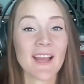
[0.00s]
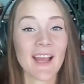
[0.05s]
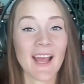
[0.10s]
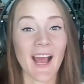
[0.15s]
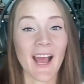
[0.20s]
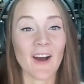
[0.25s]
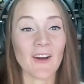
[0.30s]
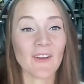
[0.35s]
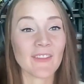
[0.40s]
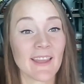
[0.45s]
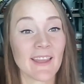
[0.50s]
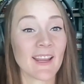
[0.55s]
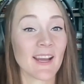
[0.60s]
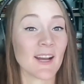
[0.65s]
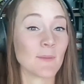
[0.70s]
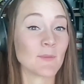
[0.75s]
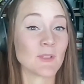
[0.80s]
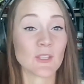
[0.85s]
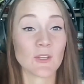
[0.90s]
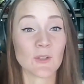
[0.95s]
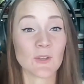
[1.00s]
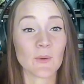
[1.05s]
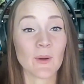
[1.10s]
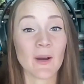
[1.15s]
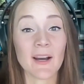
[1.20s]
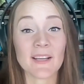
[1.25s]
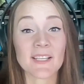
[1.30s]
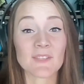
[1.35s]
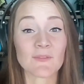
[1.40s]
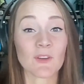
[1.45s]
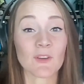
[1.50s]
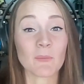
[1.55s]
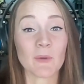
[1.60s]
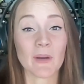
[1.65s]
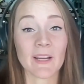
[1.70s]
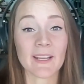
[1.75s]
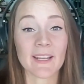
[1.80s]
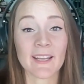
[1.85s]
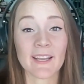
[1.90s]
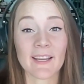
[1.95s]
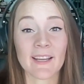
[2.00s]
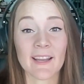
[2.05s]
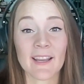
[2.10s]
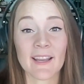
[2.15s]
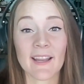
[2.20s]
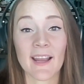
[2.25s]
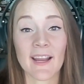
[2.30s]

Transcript: how they come to us for branding